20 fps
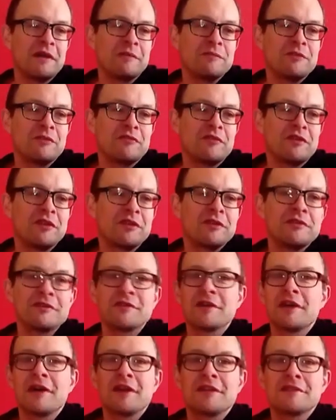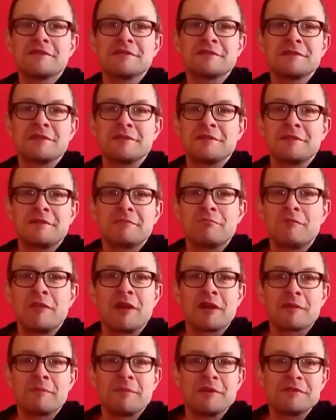I'm not very good on colours,
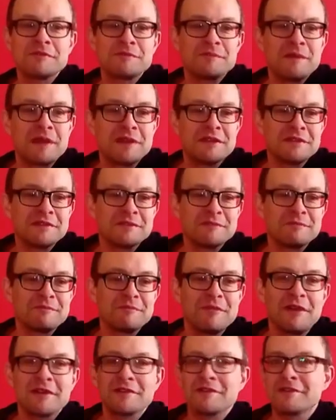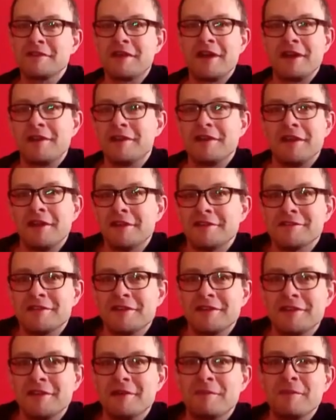like most men. There's like 8 colours,
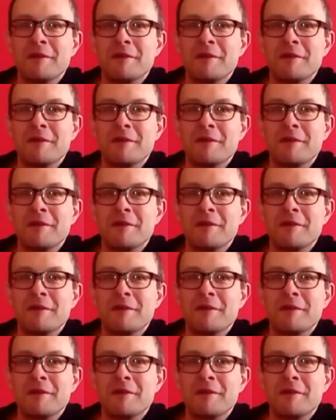aren't there?